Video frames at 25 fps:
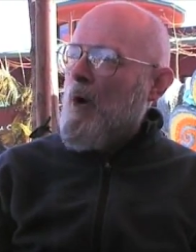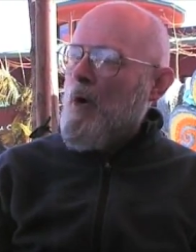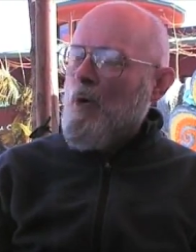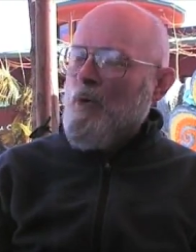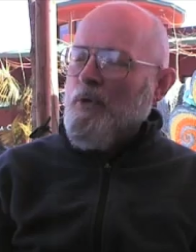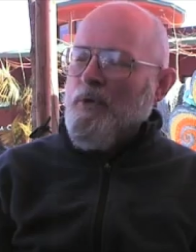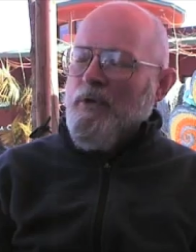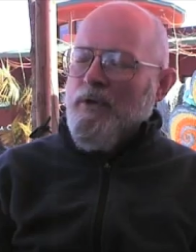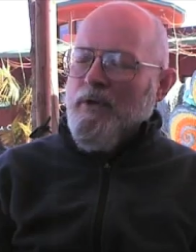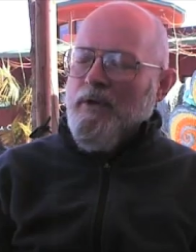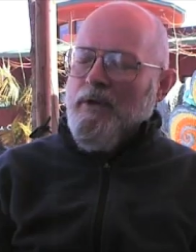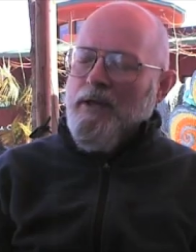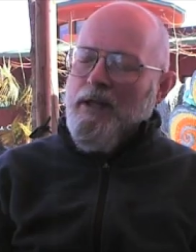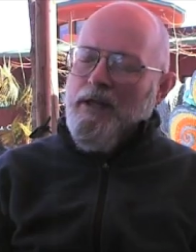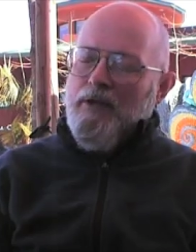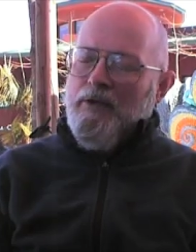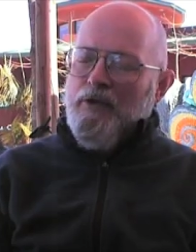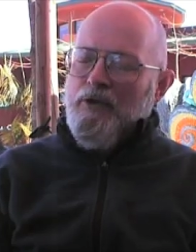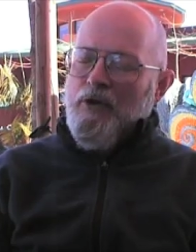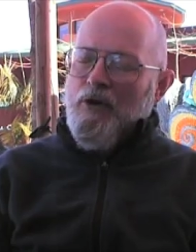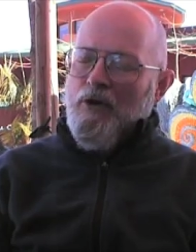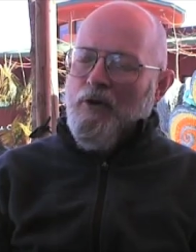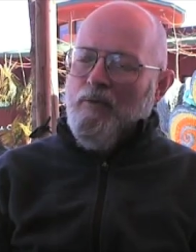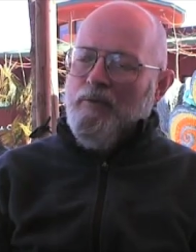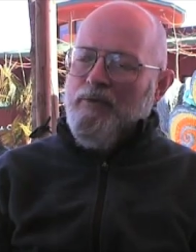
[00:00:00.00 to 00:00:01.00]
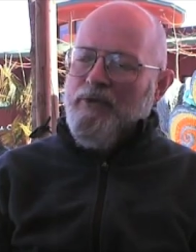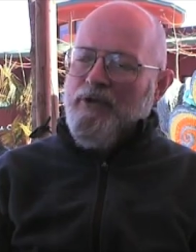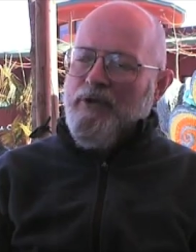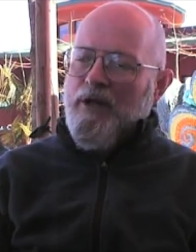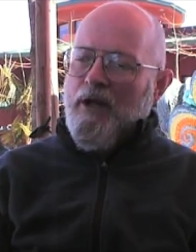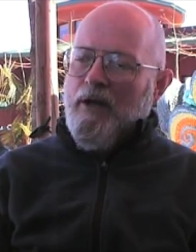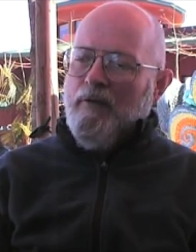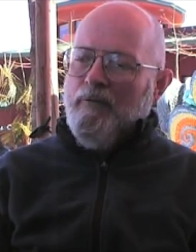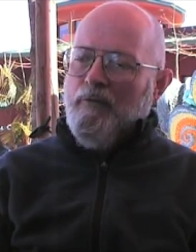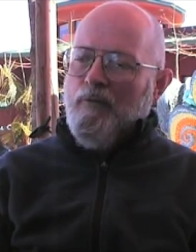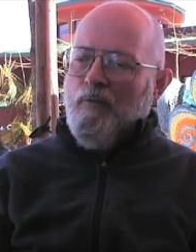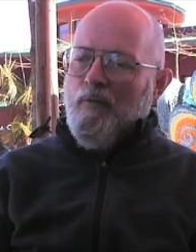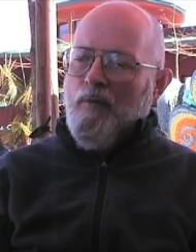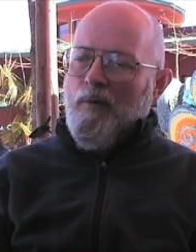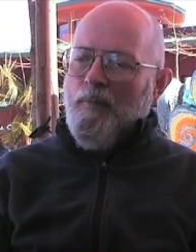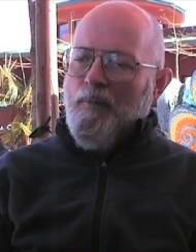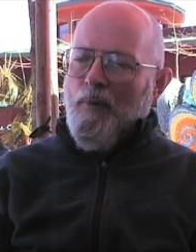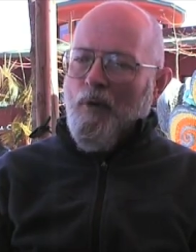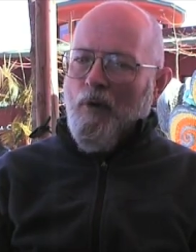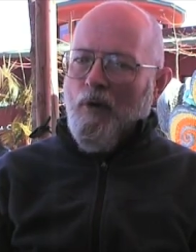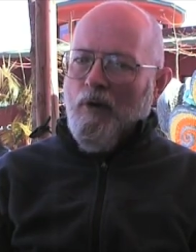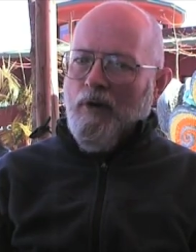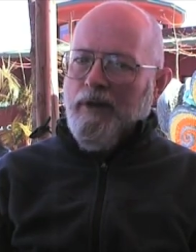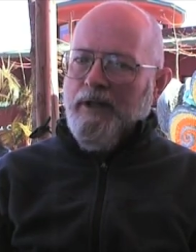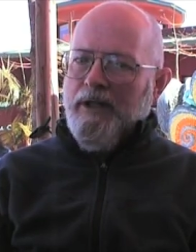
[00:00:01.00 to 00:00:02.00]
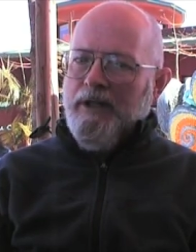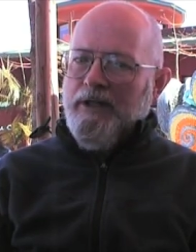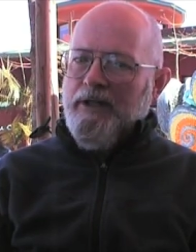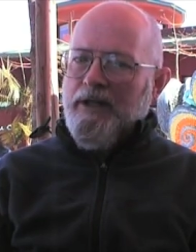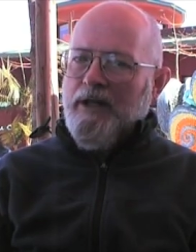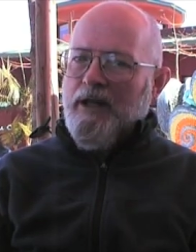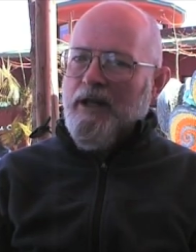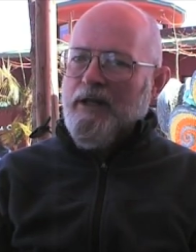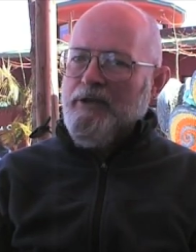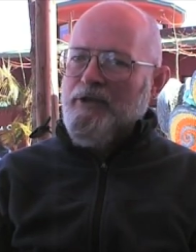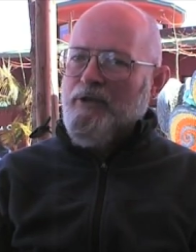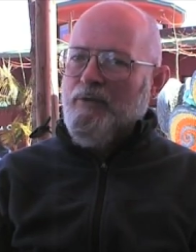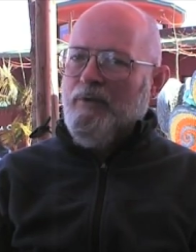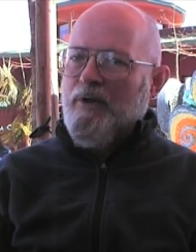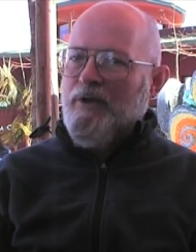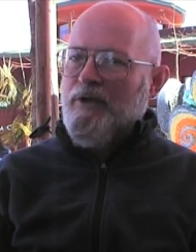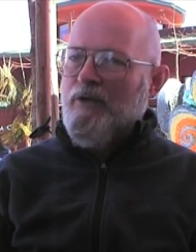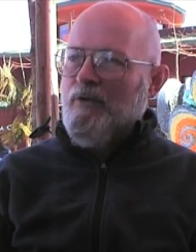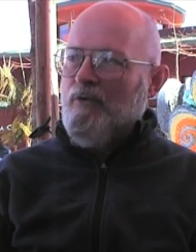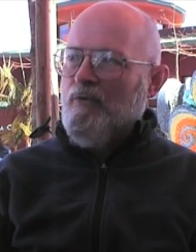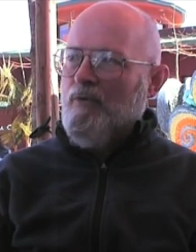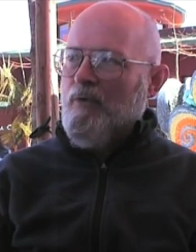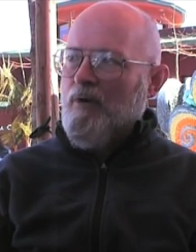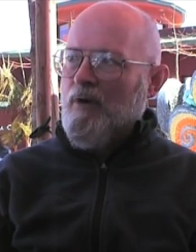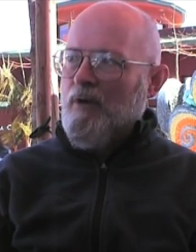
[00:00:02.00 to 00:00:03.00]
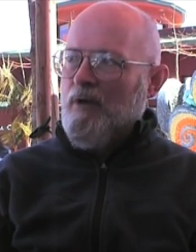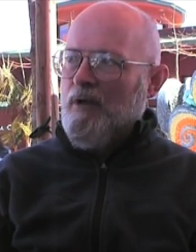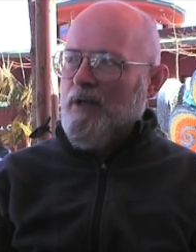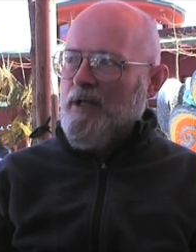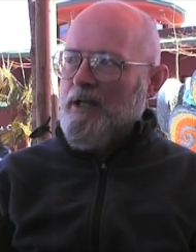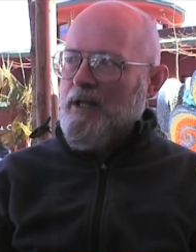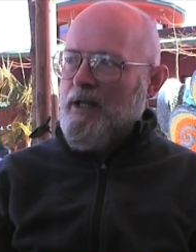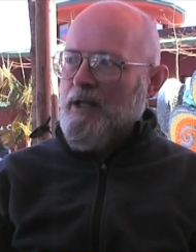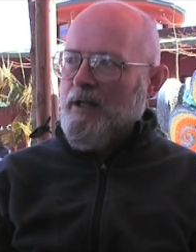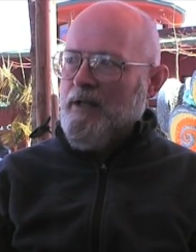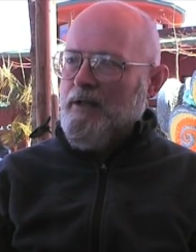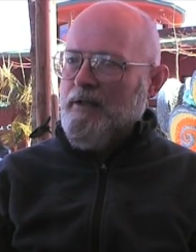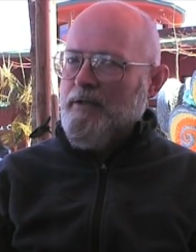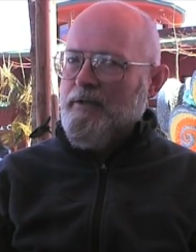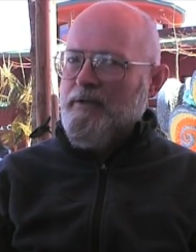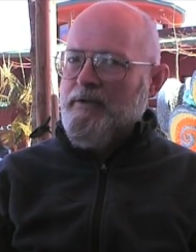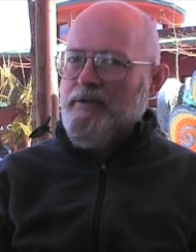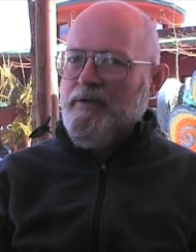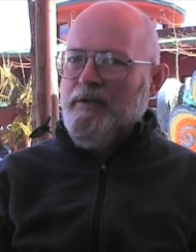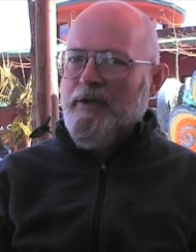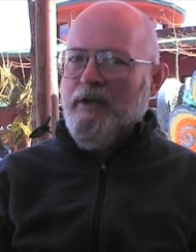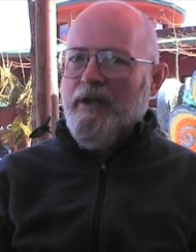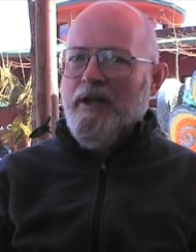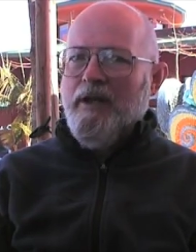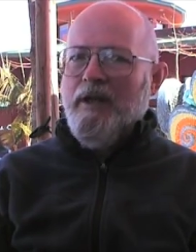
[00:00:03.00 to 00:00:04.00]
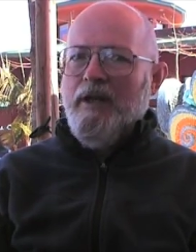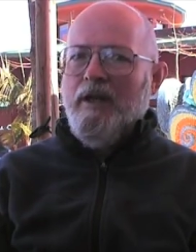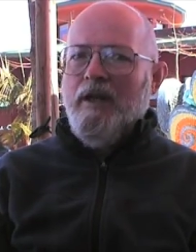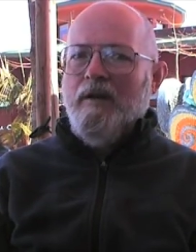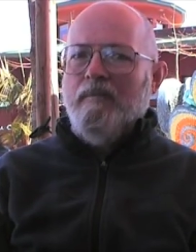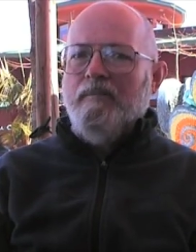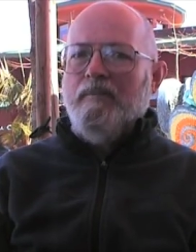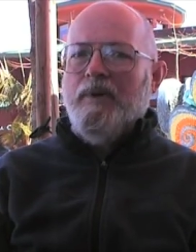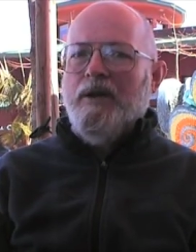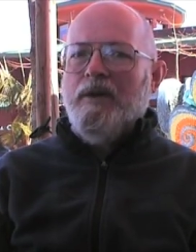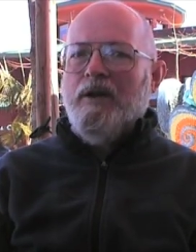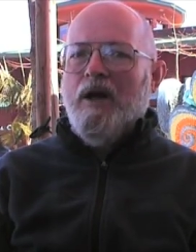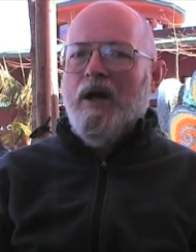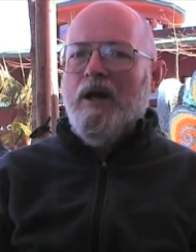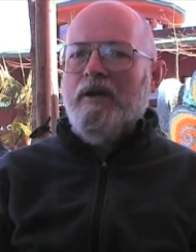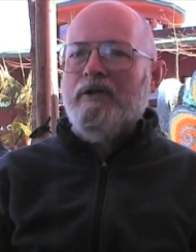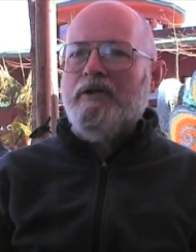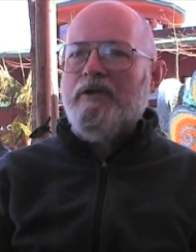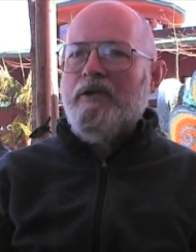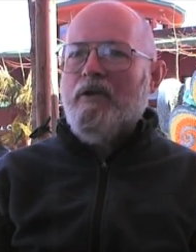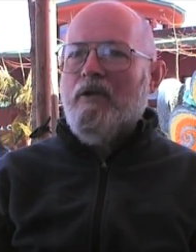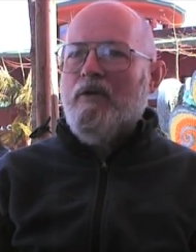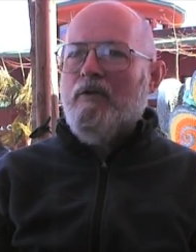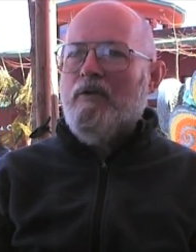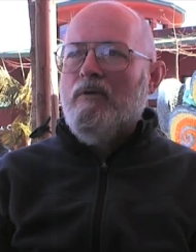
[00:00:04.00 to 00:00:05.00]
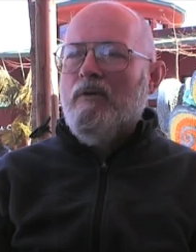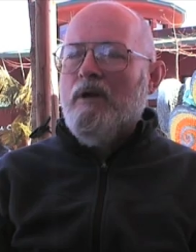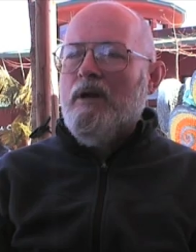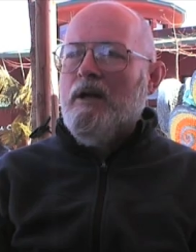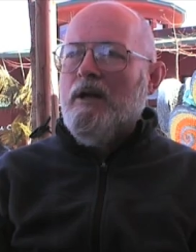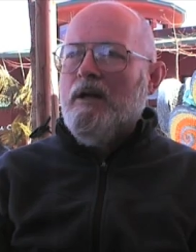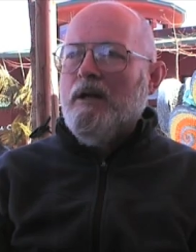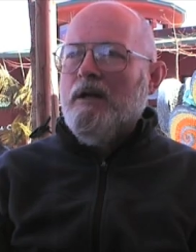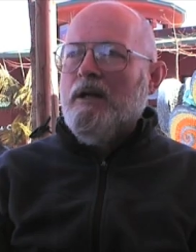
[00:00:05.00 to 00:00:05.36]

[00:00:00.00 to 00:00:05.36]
both in terms of reporting to us what the world is, but also